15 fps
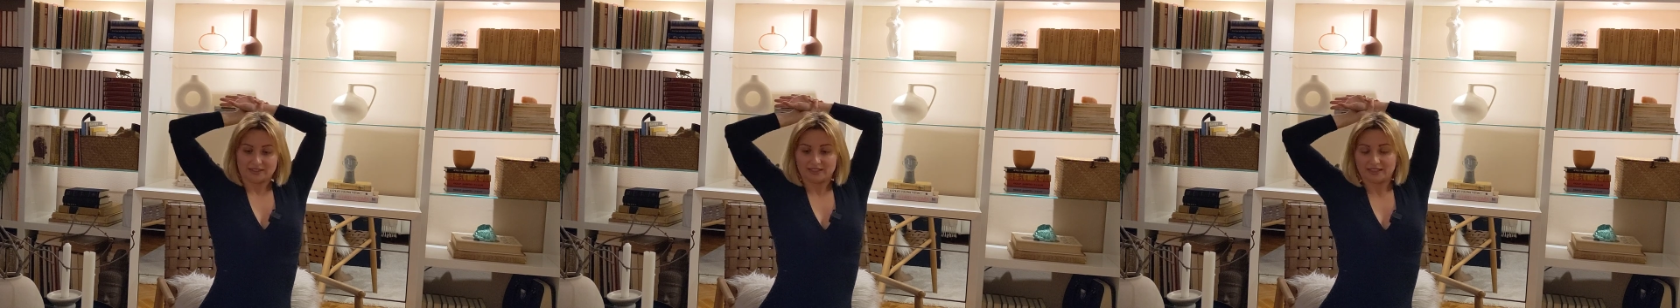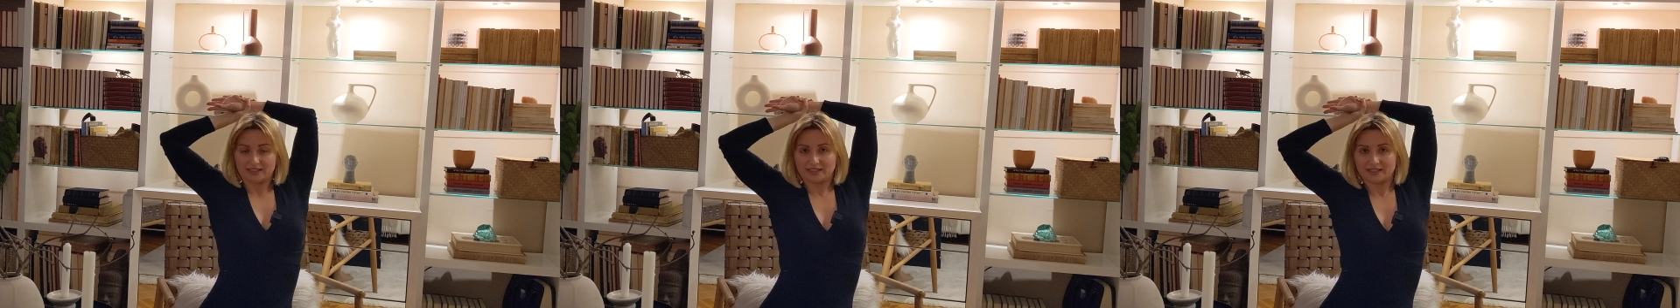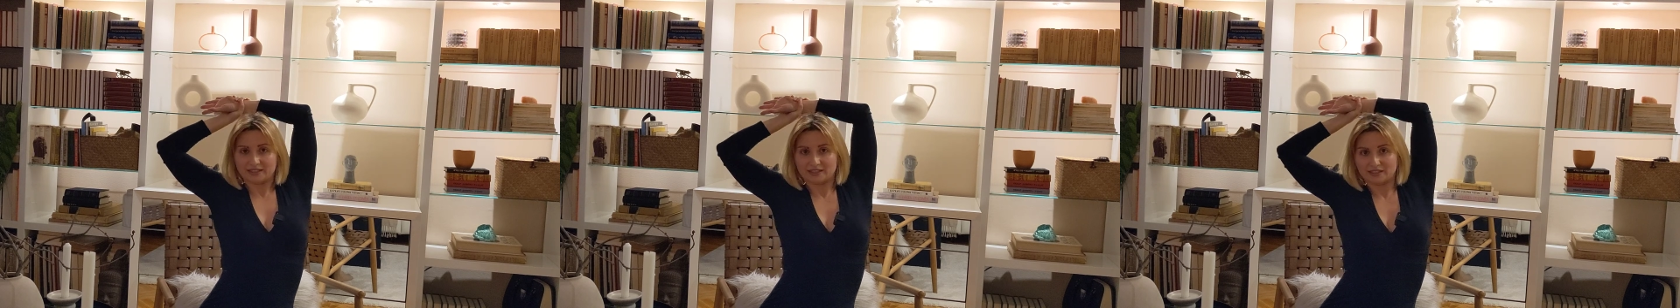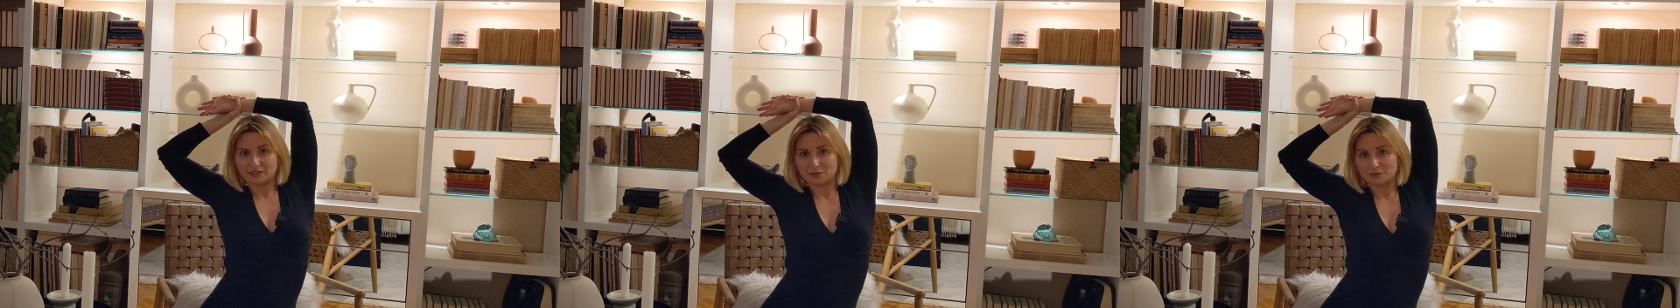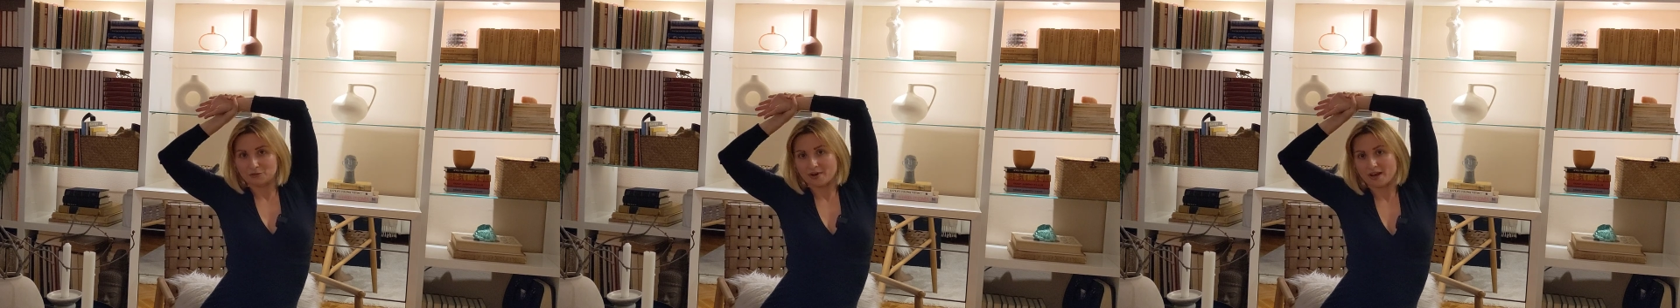and
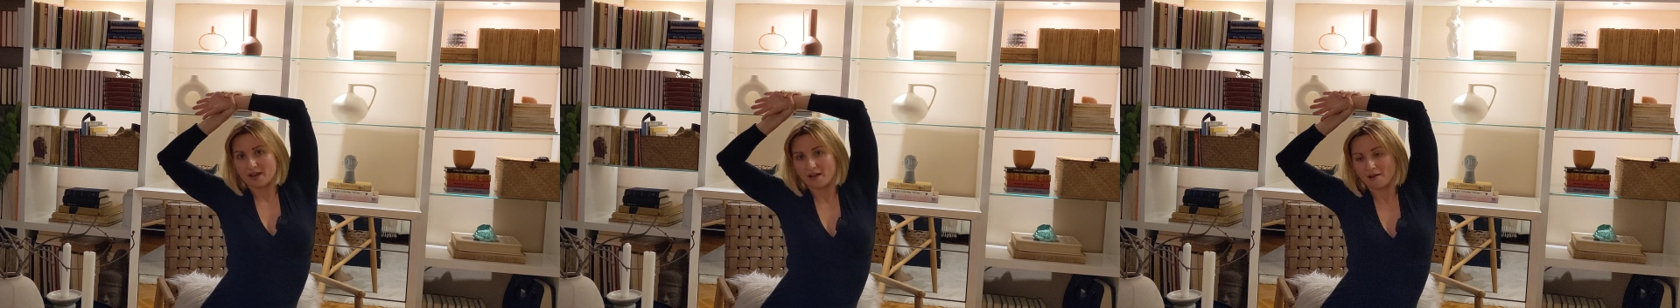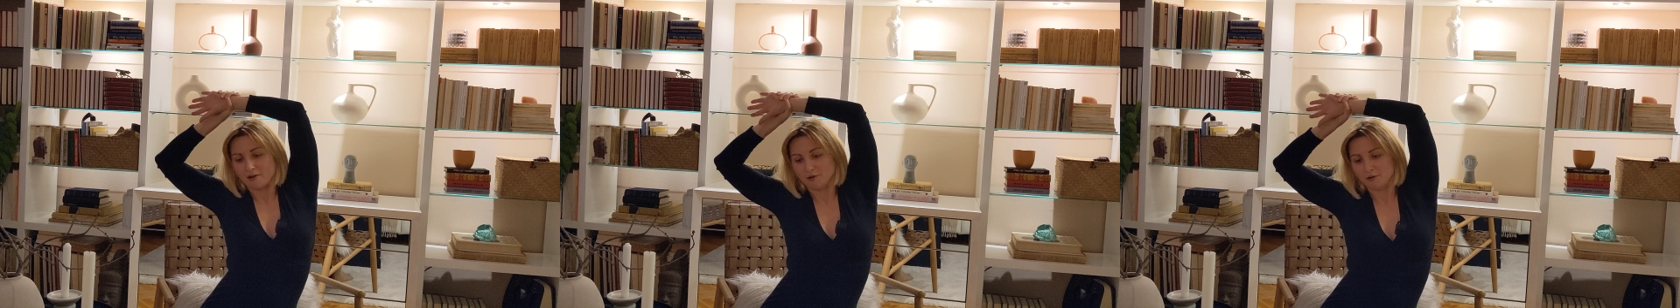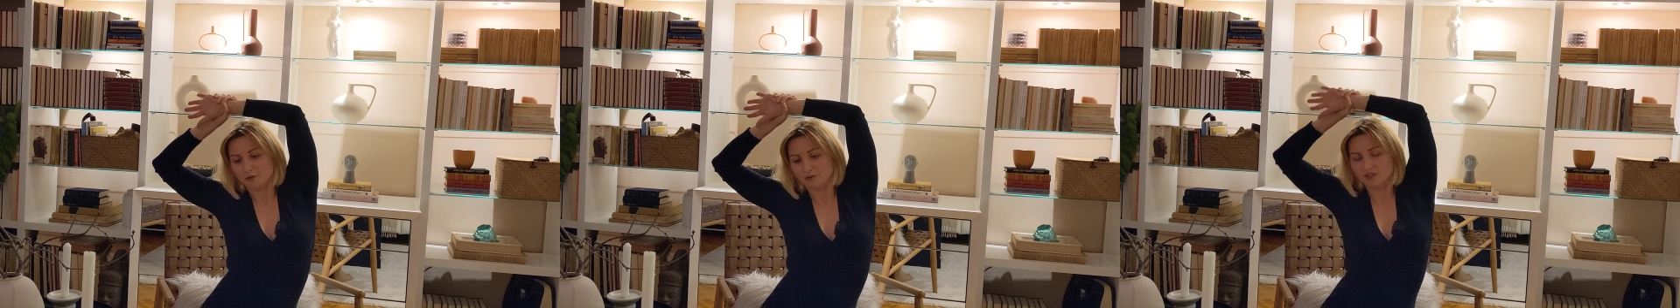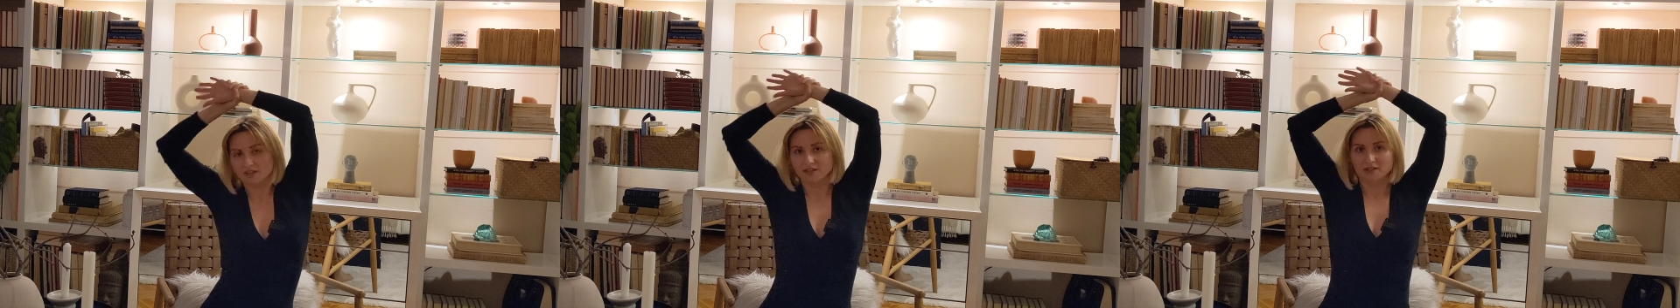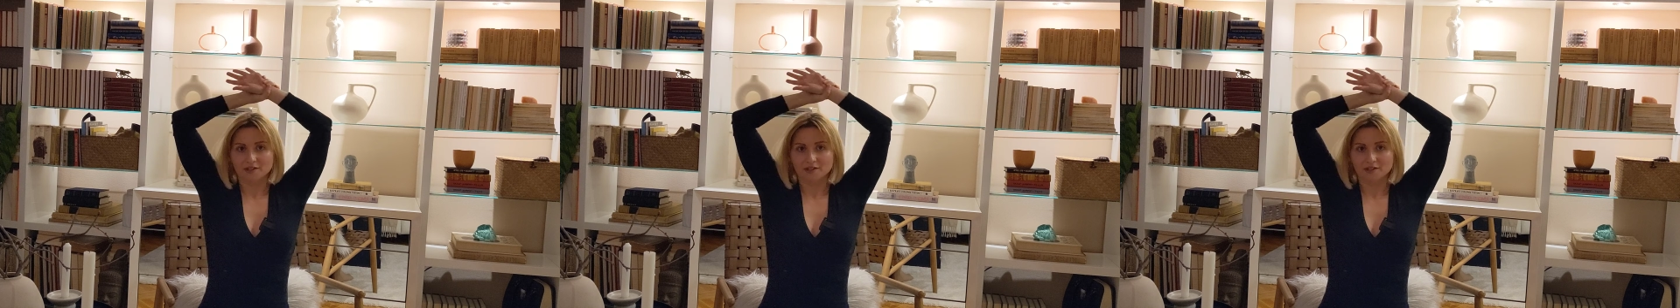around,